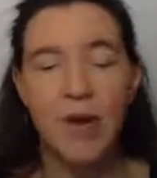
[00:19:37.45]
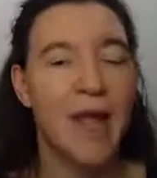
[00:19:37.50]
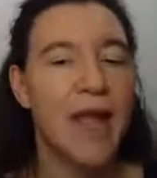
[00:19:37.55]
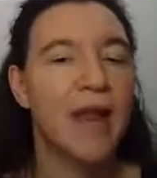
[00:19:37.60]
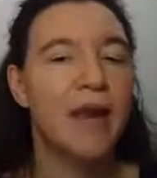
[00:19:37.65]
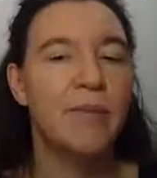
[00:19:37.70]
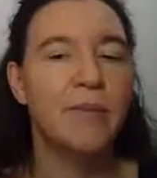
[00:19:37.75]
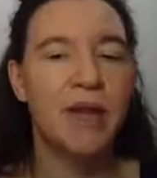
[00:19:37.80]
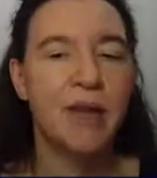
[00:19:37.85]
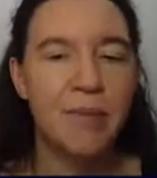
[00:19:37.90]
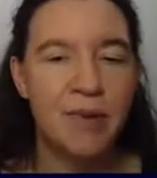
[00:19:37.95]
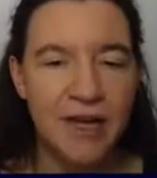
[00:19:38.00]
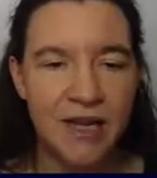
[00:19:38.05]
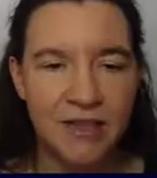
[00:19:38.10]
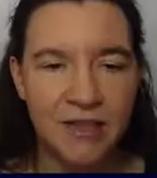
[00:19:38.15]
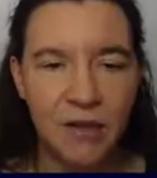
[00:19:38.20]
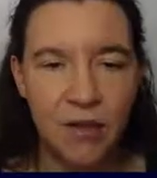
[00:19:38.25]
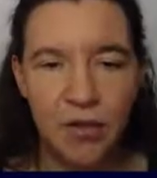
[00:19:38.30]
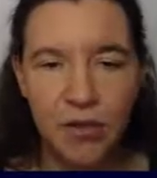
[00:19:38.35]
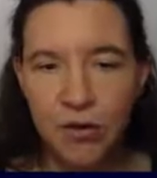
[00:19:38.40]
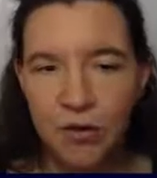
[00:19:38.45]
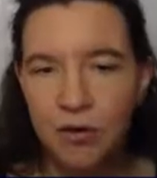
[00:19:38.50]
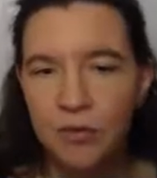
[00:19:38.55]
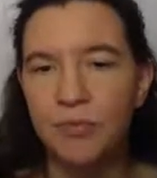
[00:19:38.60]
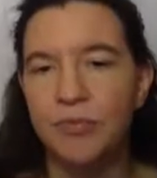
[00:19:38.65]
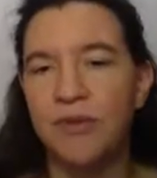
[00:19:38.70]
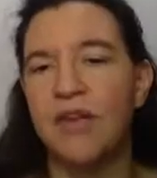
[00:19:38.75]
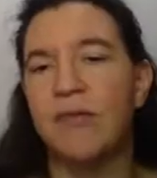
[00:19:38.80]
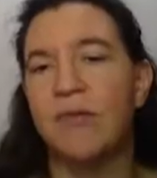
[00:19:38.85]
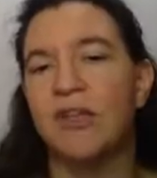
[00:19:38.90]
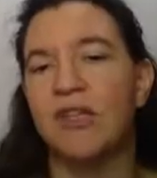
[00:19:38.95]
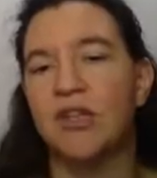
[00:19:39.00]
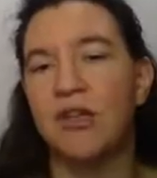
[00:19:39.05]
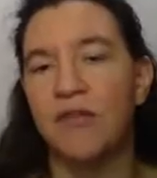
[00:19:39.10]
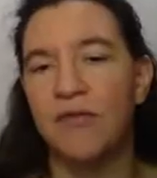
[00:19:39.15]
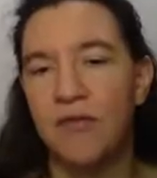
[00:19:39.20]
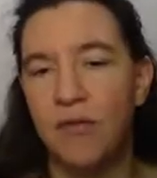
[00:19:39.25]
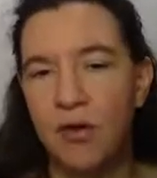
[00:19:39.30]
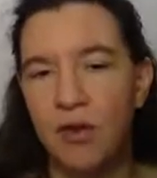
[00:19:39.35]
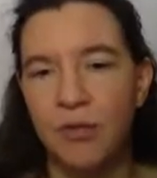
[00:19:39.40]
And maybe it has a third preimage,
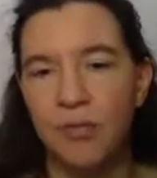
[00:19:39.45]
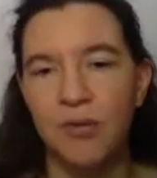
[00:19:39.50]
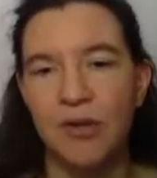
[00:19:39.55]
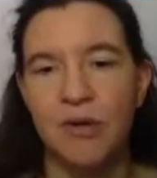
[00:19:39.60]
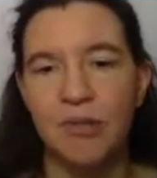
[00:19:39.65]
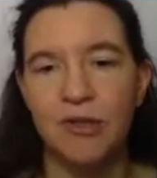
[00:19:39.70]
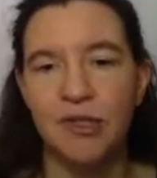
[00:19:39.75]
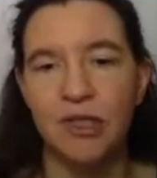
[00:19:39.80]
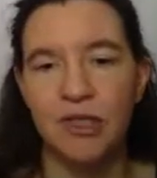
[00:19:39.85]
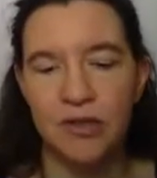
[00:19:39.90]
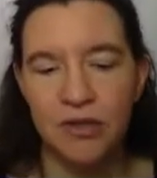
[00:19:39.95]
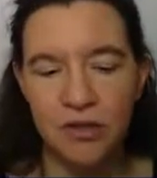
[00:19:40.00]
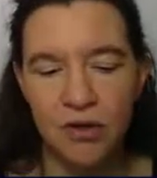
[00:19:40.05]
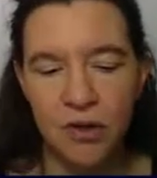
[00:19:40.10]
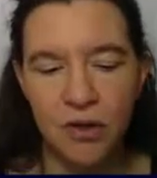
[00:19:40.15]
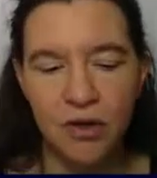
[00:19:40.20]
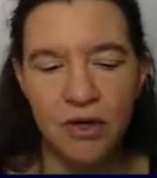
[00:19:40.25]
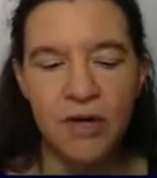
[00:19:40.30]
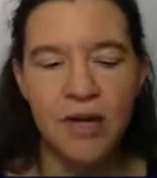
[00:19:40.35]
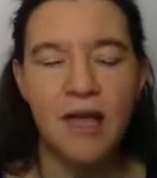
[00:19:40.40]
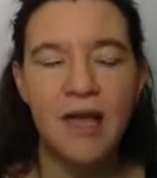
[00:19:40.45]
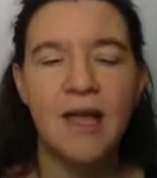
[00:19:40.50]
fourth preimage, and so on.